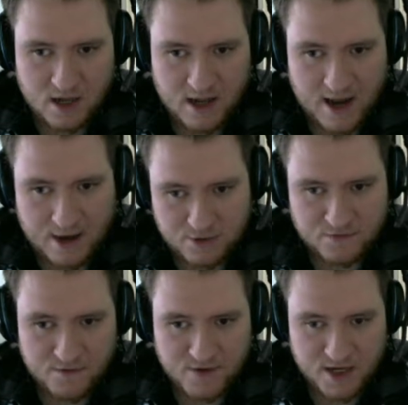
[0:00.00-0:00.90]
out of
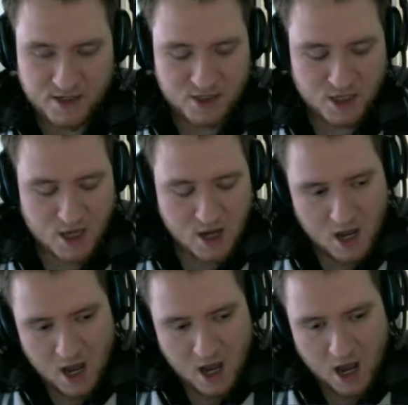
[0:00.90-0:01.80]
your reach.
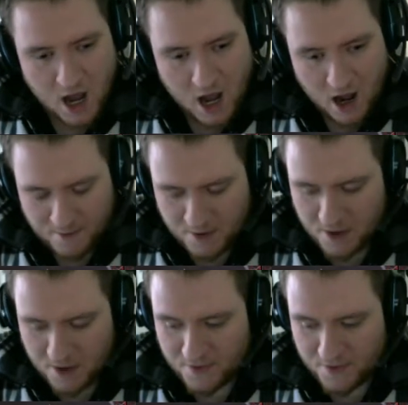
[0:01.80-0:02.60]
The Eye of